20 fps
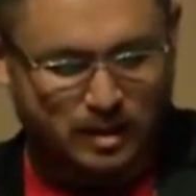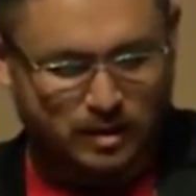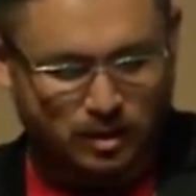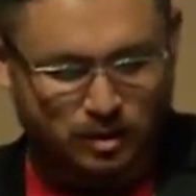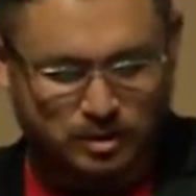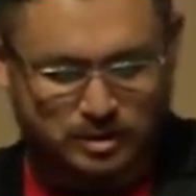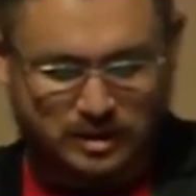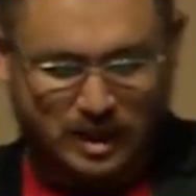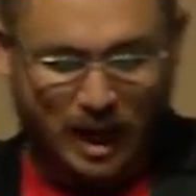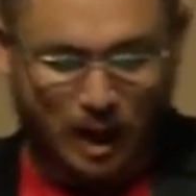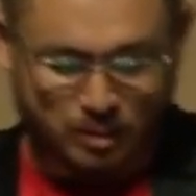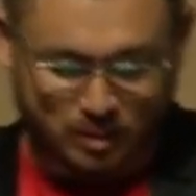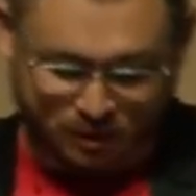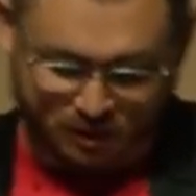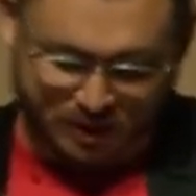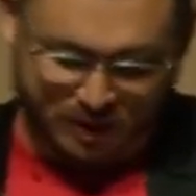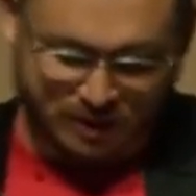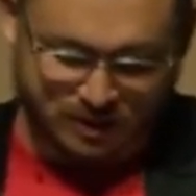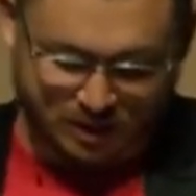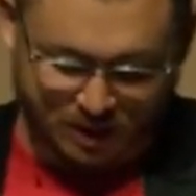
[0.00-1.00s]
Those types of
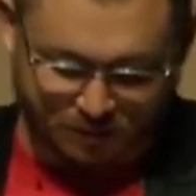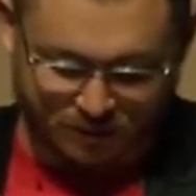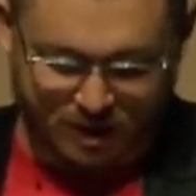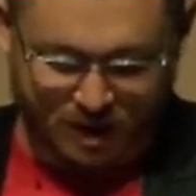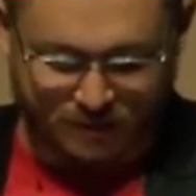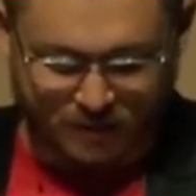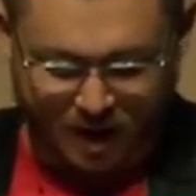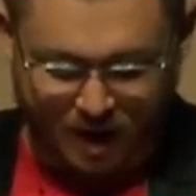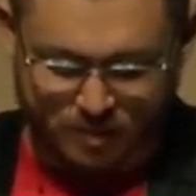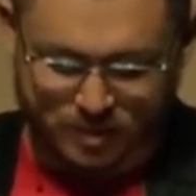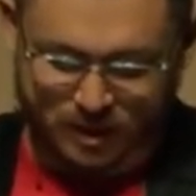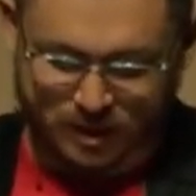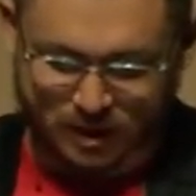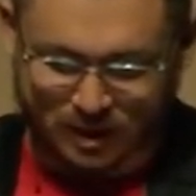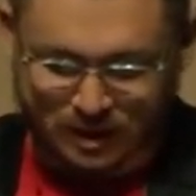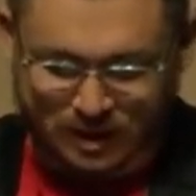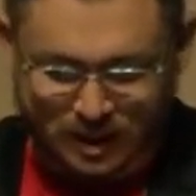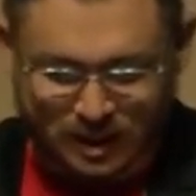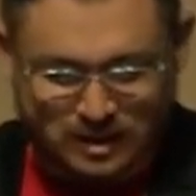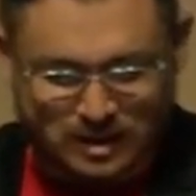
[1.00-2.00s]
things never have happened.
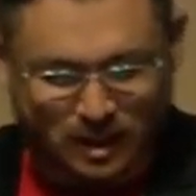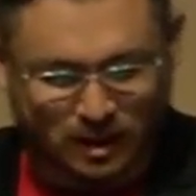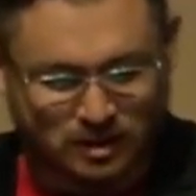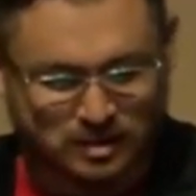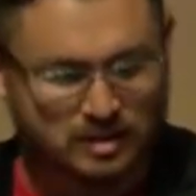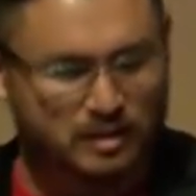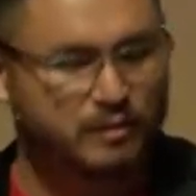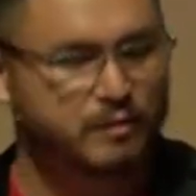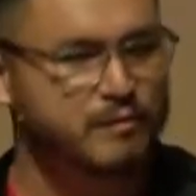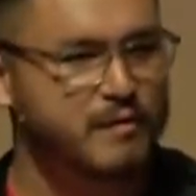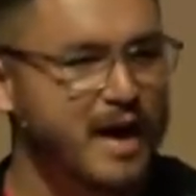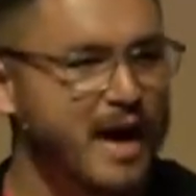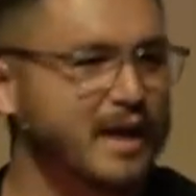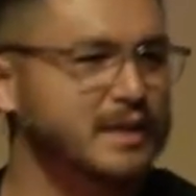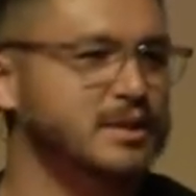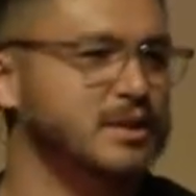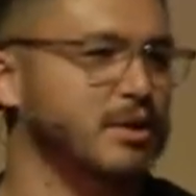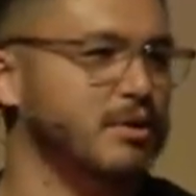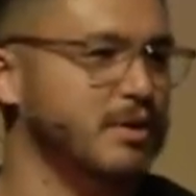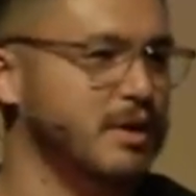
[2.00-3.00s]
The details, the
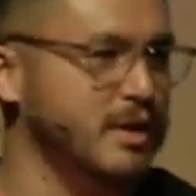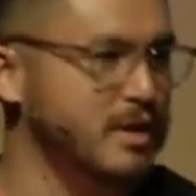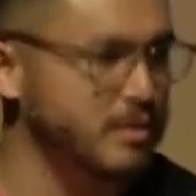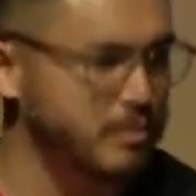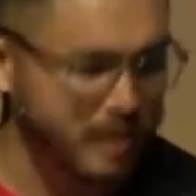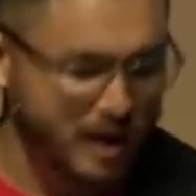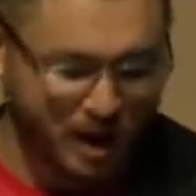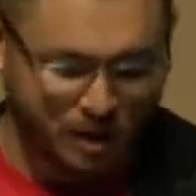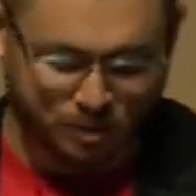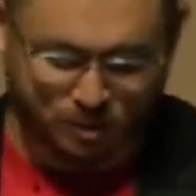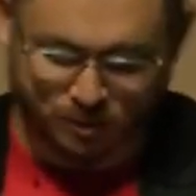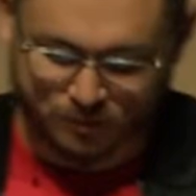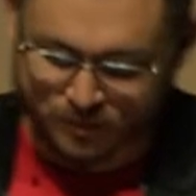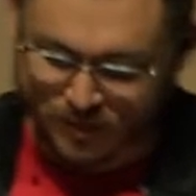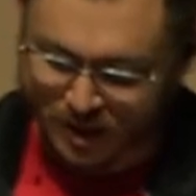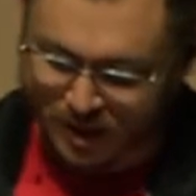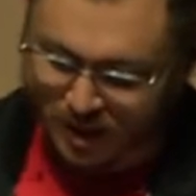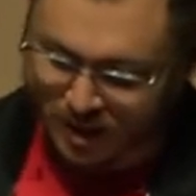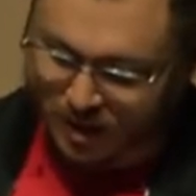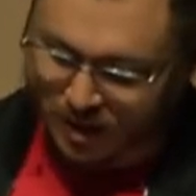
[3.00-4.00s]
facts that are in the Bible
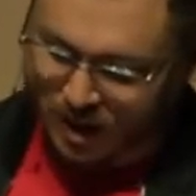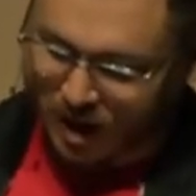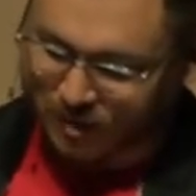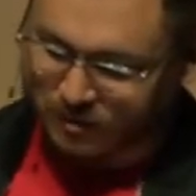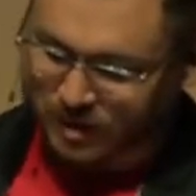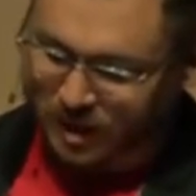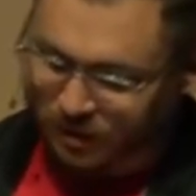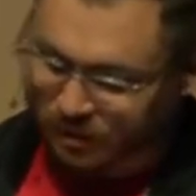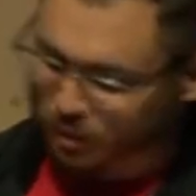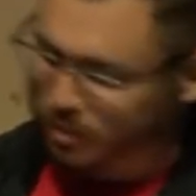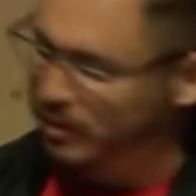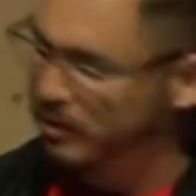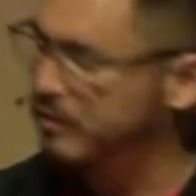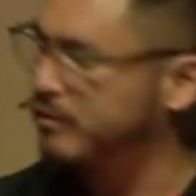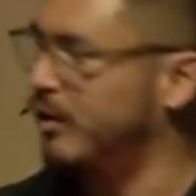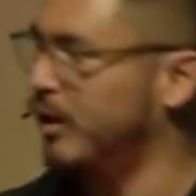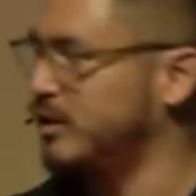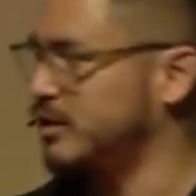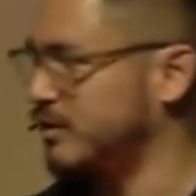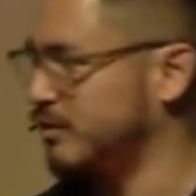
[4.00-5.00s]
have never been
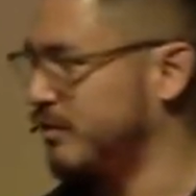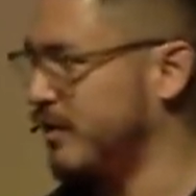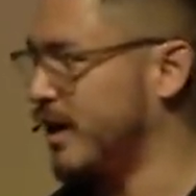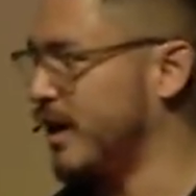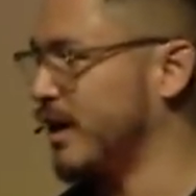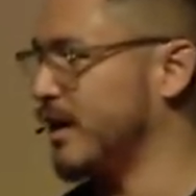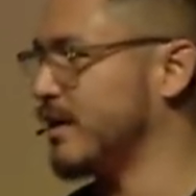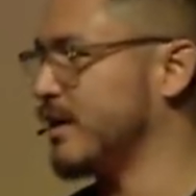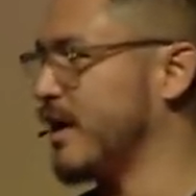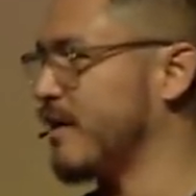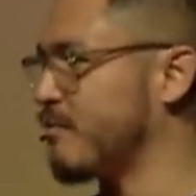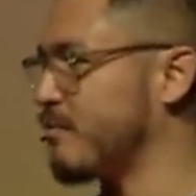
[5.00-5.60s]
falsified.